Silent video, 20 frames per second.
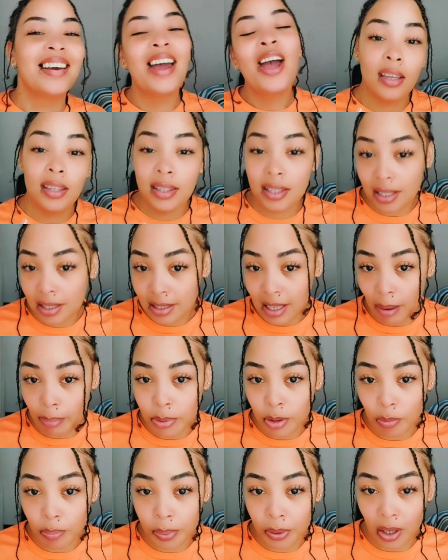There are 3
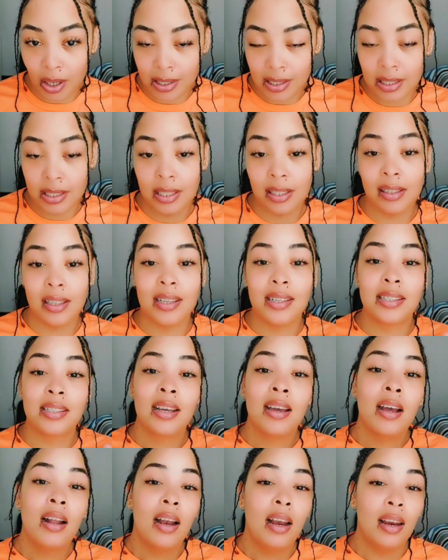types of porosity.
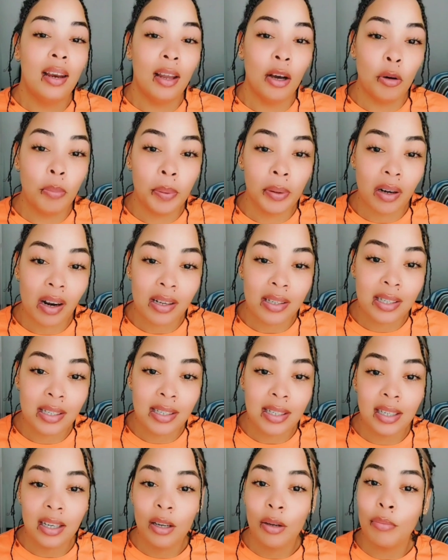There's low
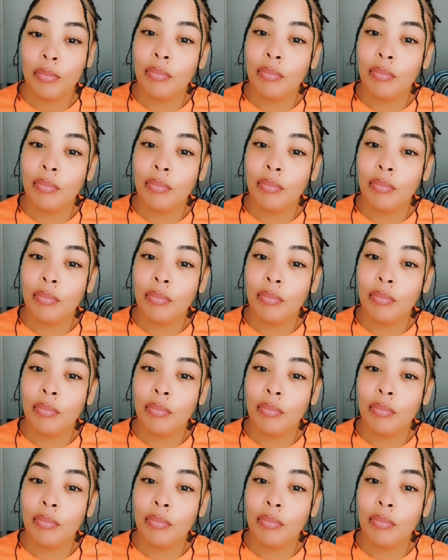porosity,